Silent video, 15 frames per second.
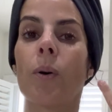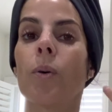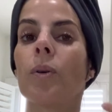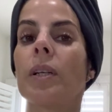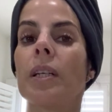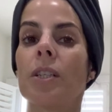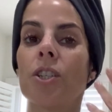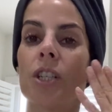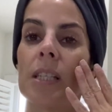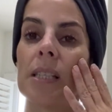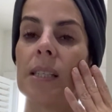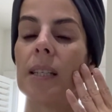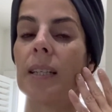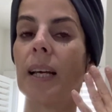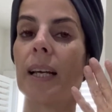
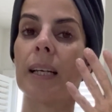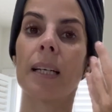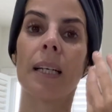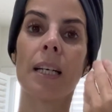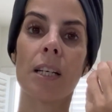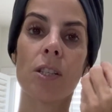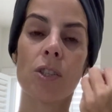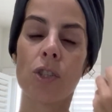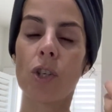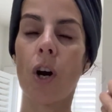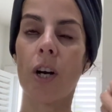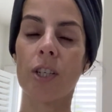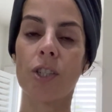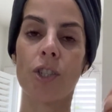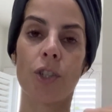lesions and like
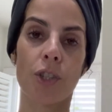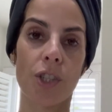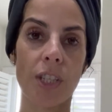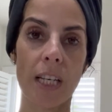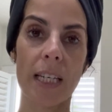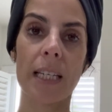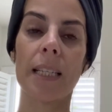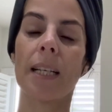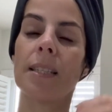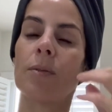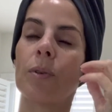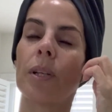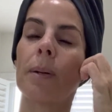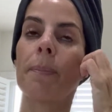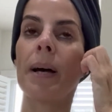scars to your skin, and that's
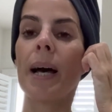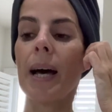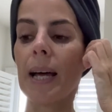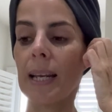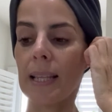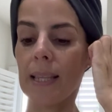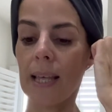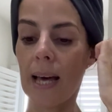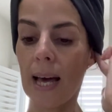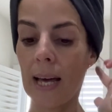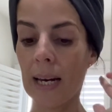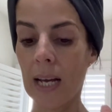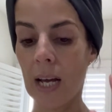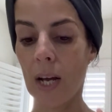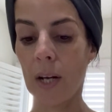really bad, and
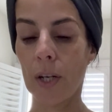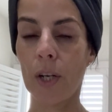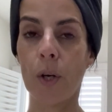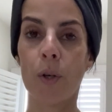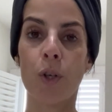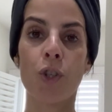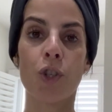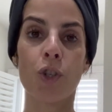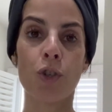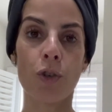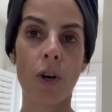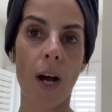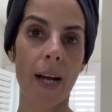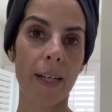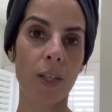that you should
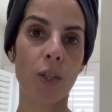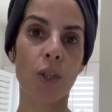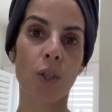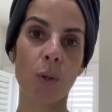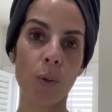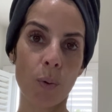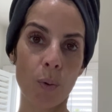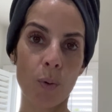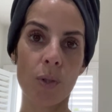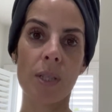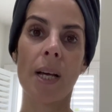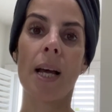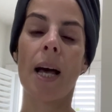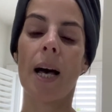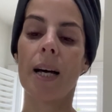try to use
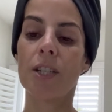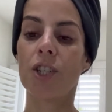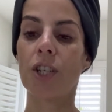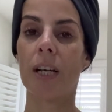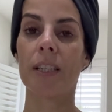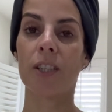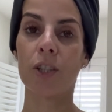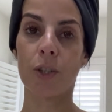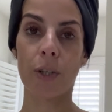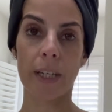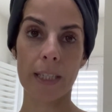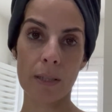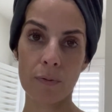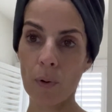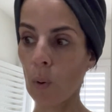a gentler
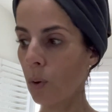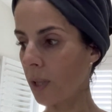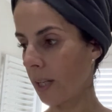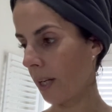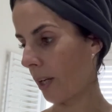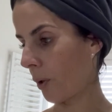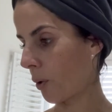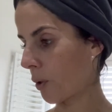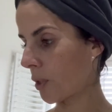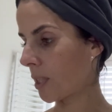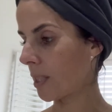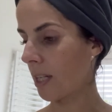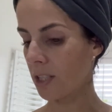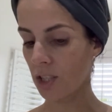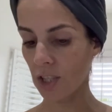exfoliator,
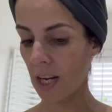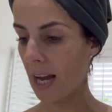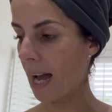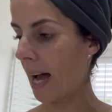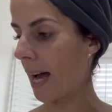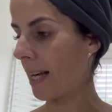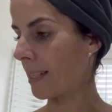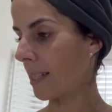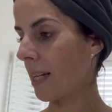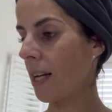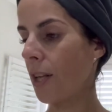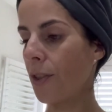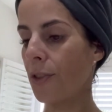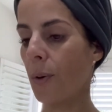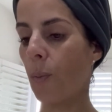such as
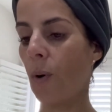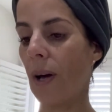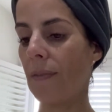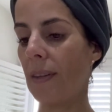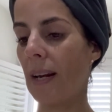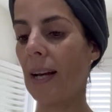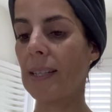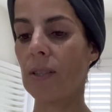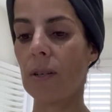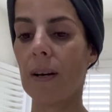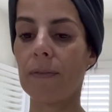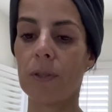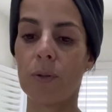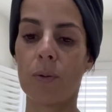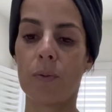the one that I still
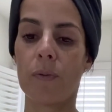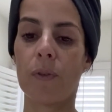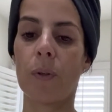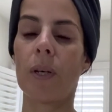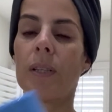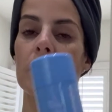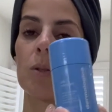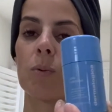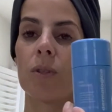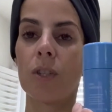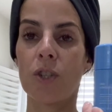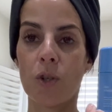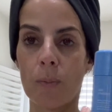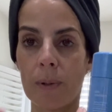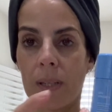have to do a review on this one, the
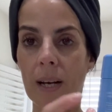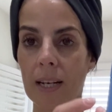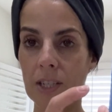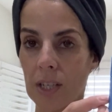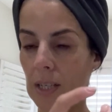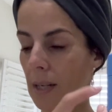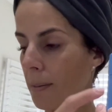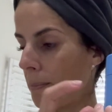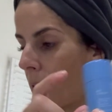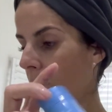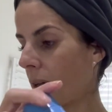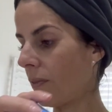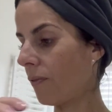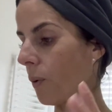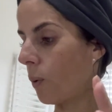Dermalogica
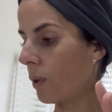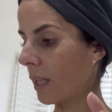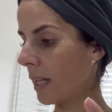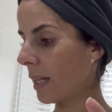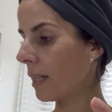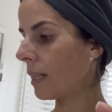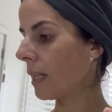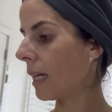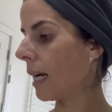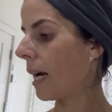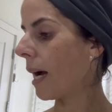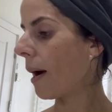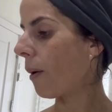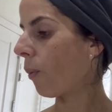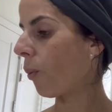Multifoliant,
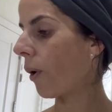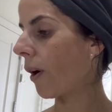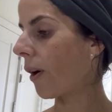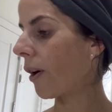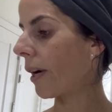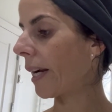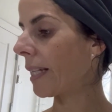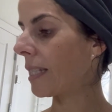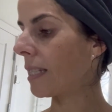where it